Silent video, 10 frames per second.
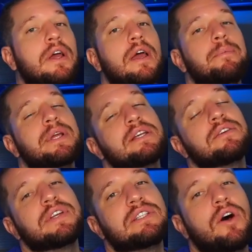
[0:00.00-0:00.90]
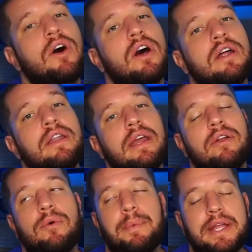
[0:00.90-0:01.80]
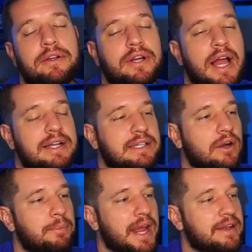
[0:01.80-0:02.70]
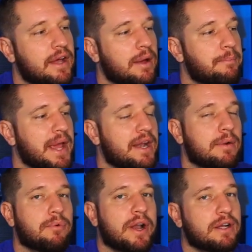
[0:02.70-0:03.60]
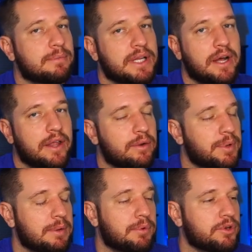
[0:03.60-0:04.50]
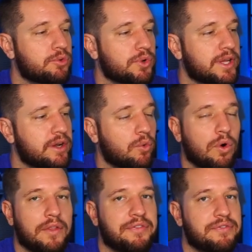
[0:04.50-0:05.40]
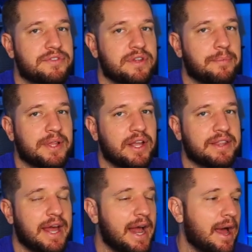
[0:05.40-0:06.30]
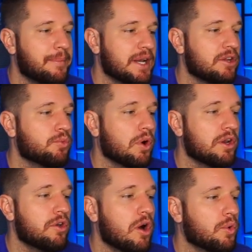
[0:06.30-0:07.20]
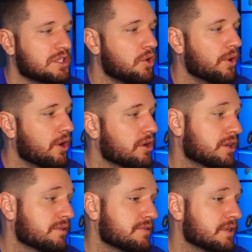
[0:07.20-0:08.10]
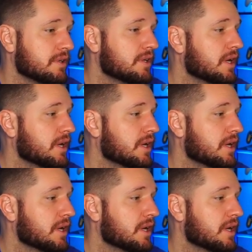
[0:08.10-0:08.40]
because if it's on, it'll make your guys that are man up randomly to other people, and you really don't want something like that happening. You want to know what's going on the field,